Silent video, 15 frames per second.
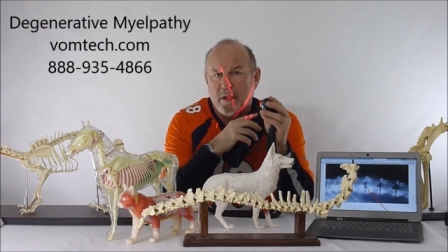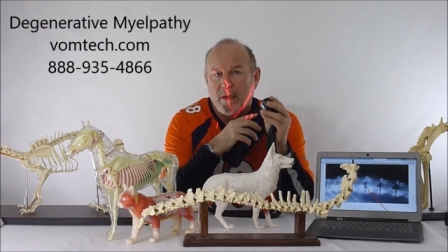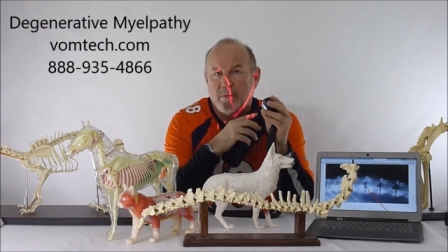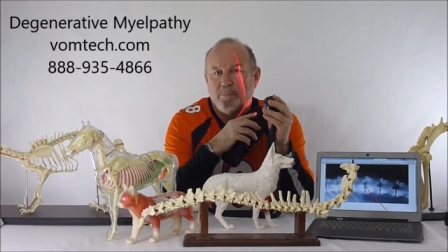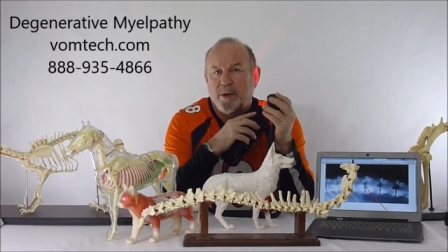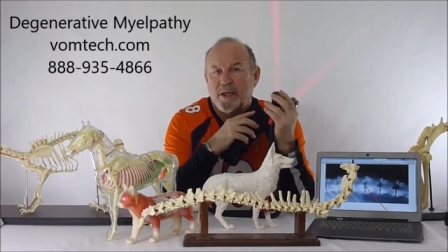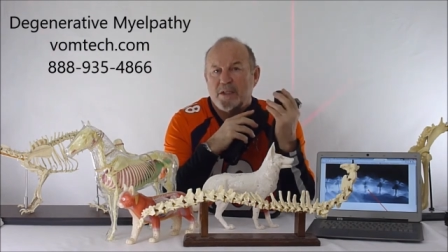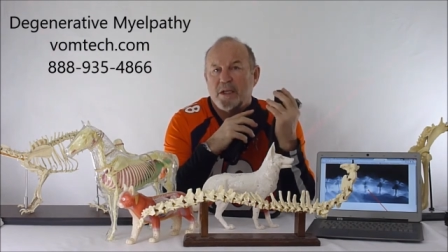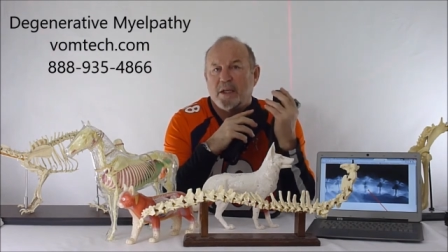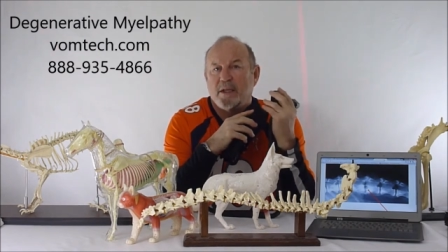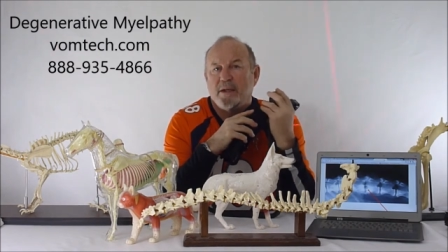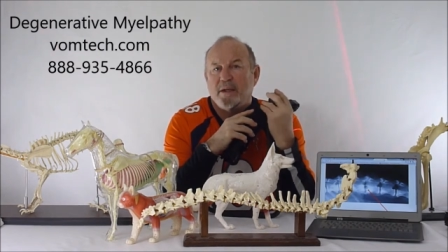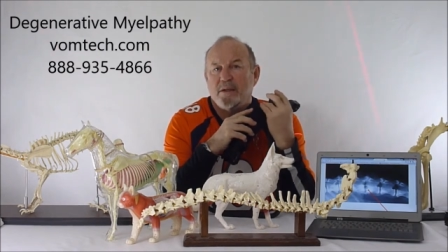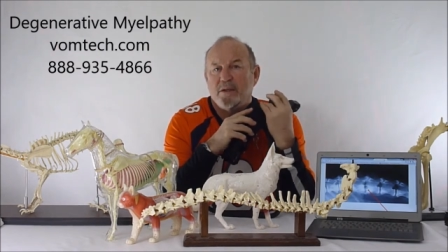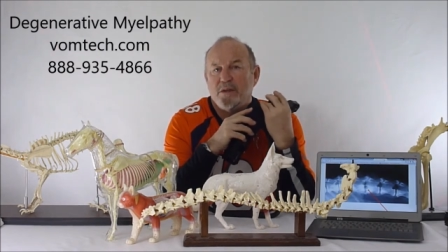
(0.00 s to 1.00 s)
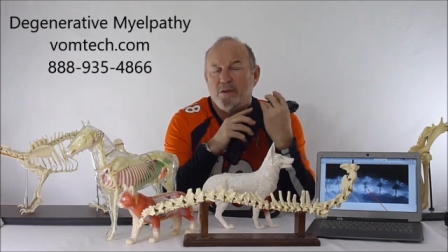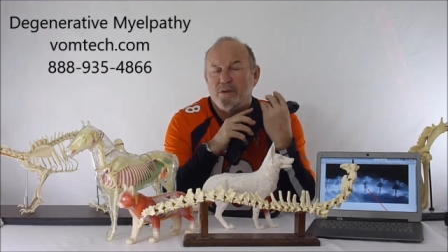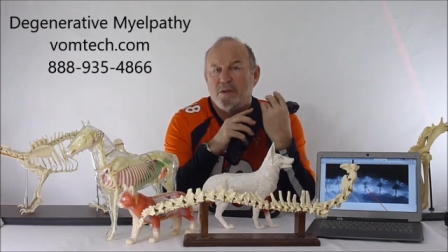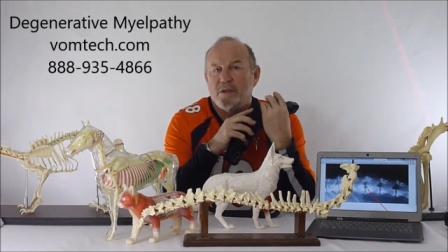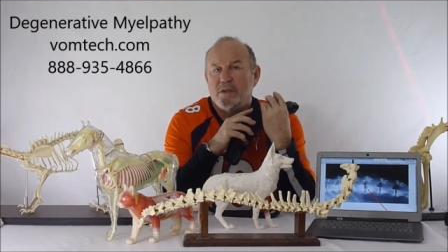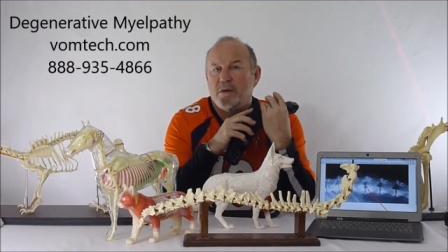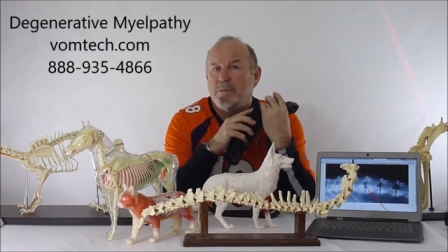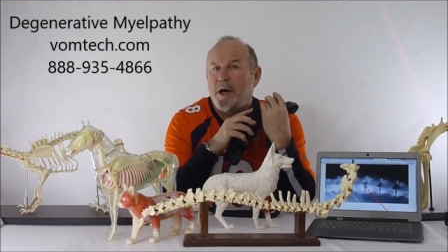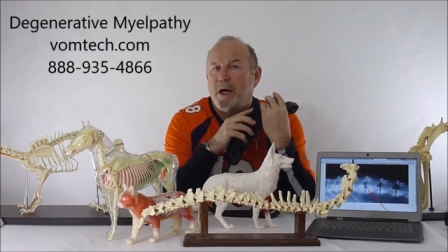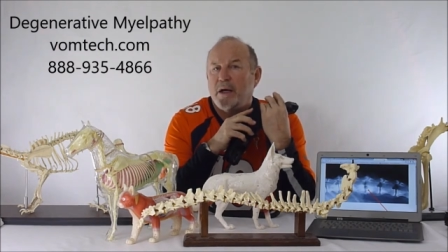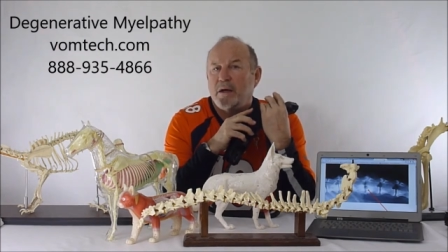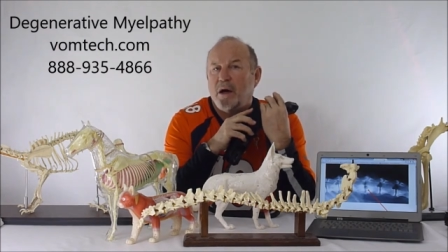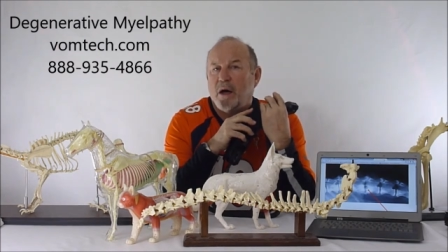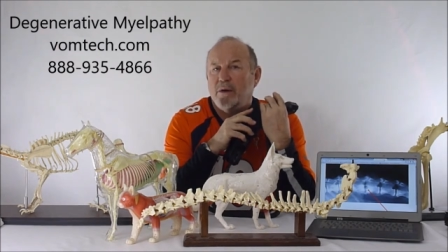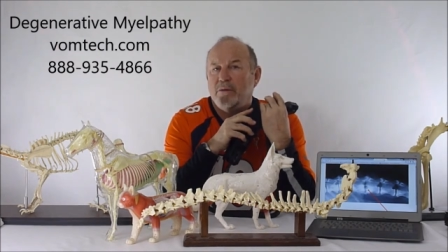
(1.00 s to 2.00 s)
It basically induces the
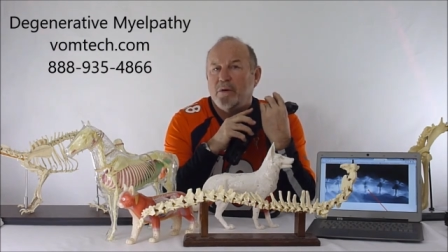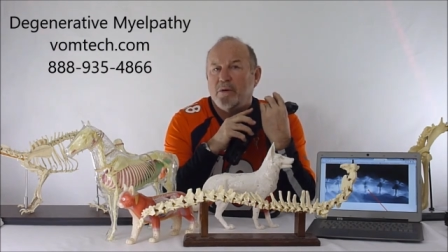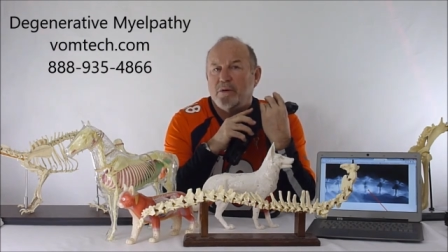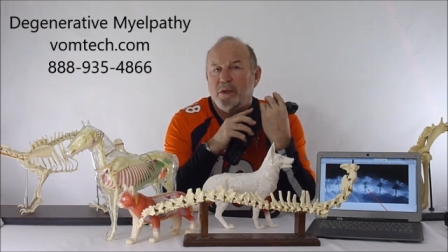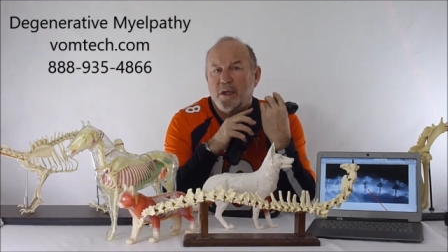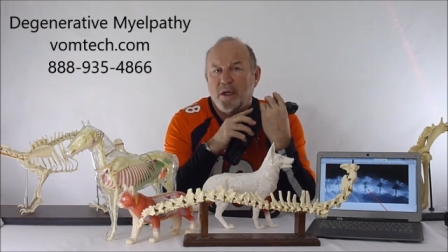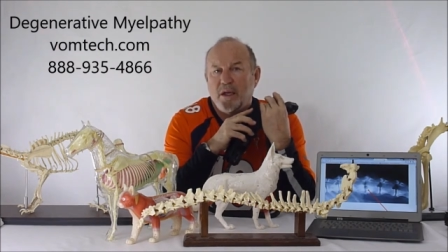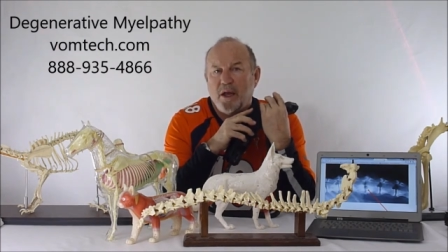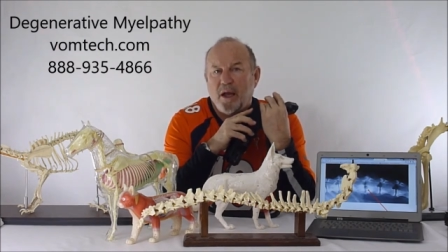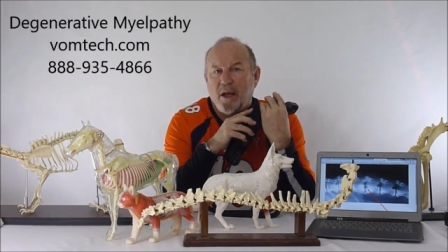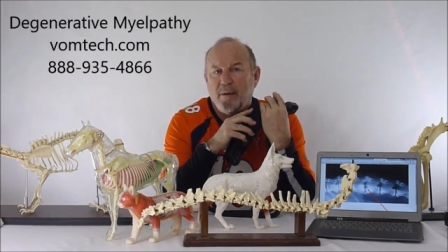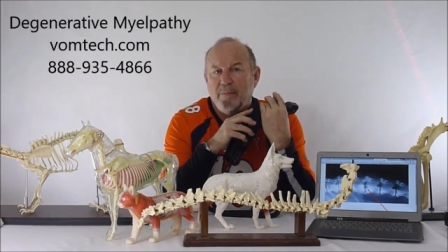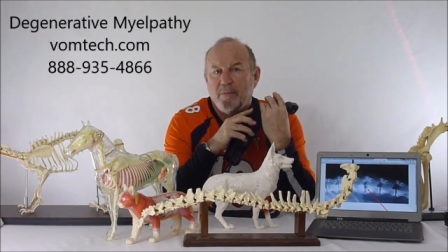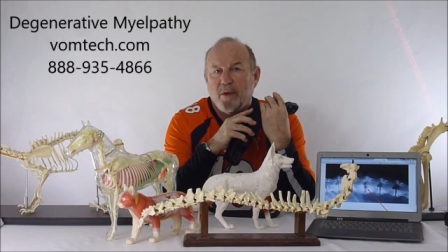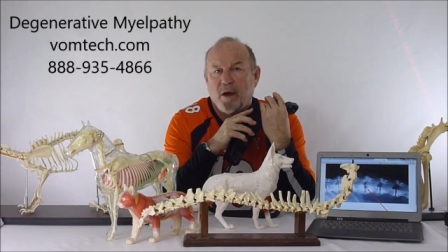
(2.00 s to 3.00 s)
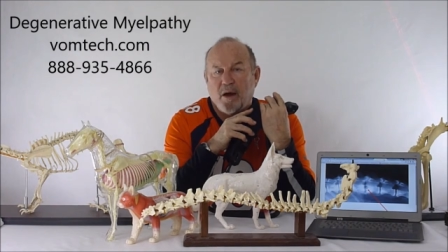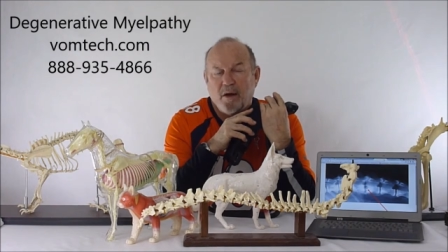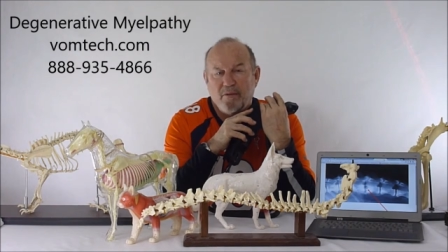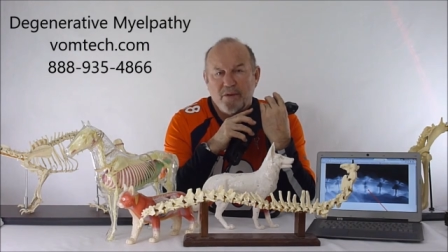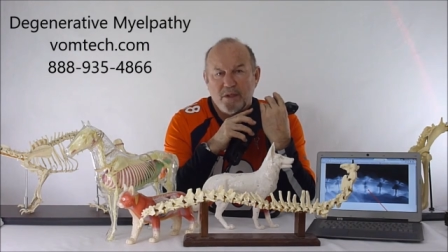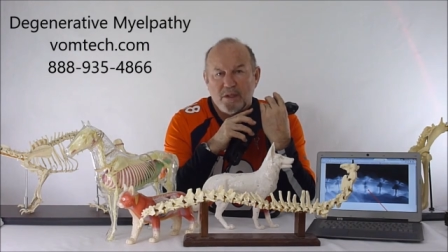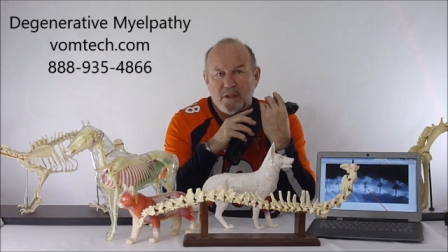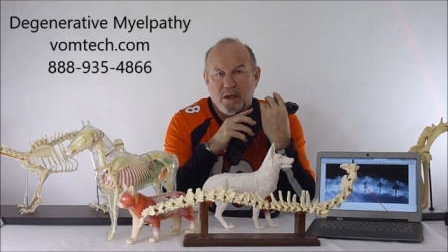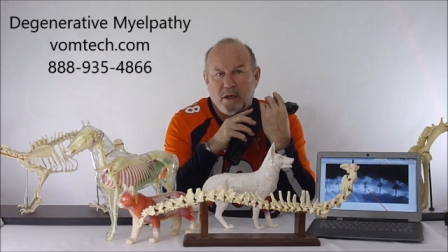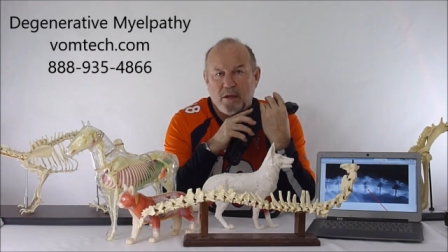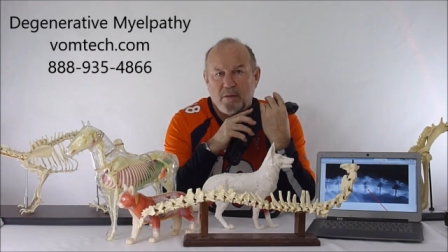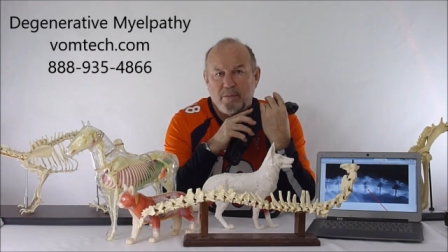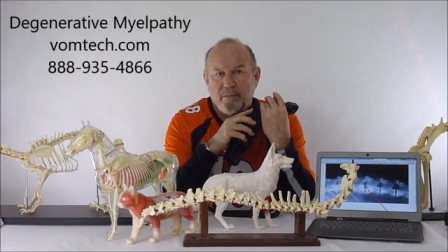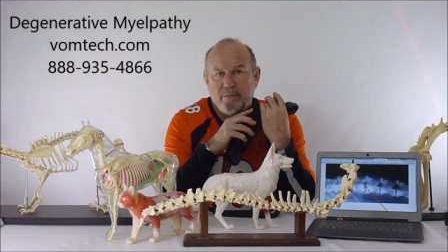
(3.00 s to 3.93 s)
mitochondrial DNA of the cell